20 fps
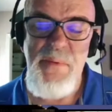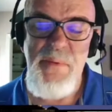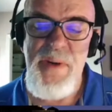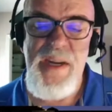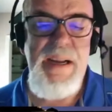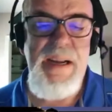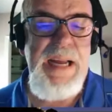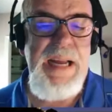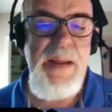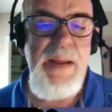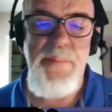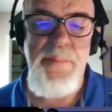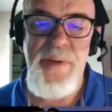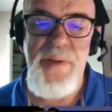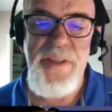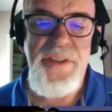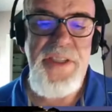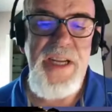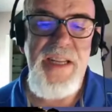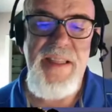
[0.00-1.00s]
well, I
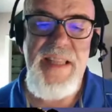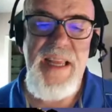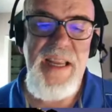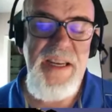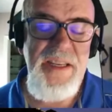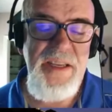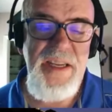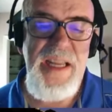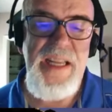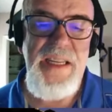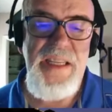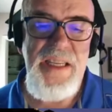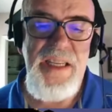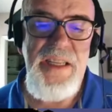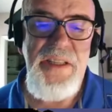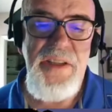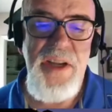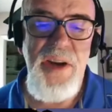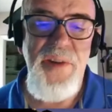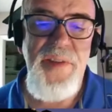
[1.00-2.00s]
appreciate that, and you
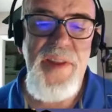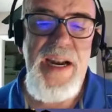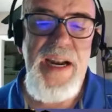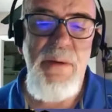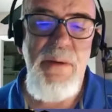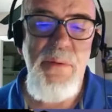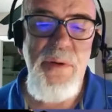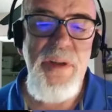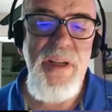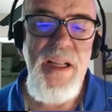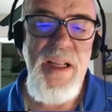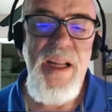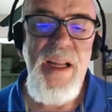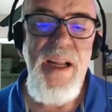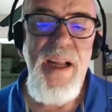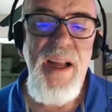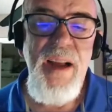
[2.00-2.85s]
know that I will